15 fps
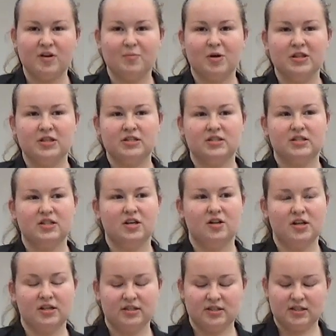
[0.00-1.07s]
I bought these at
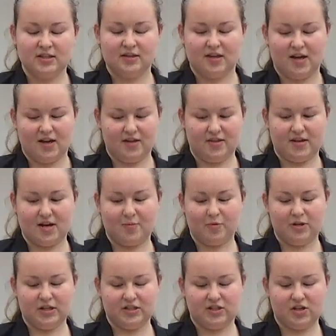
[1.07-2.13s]
Dillon's a couple
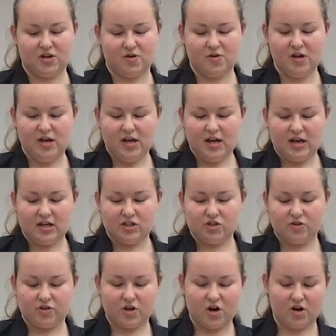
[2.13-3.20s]
days ago, and
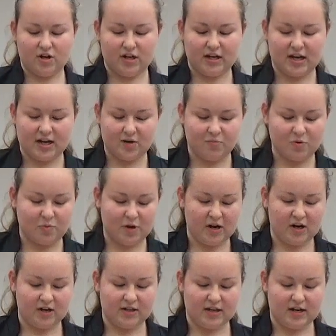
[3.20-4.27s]
so they're already kind of
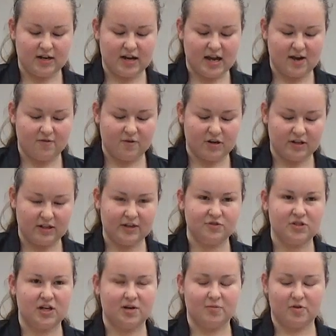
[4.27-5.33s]
prepared. They didn't have any
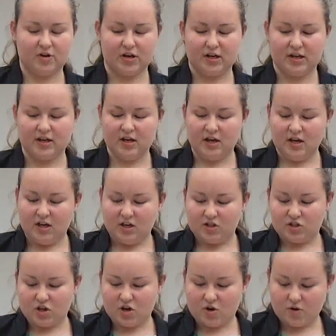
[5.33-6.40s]
leaves on them already,
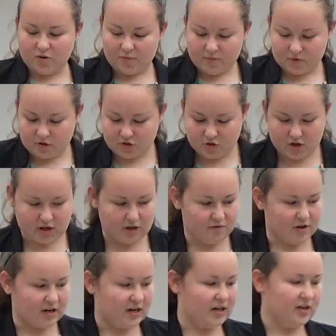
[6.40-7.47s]
so those are already
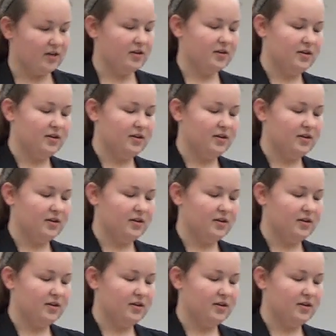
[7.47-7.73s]
ready.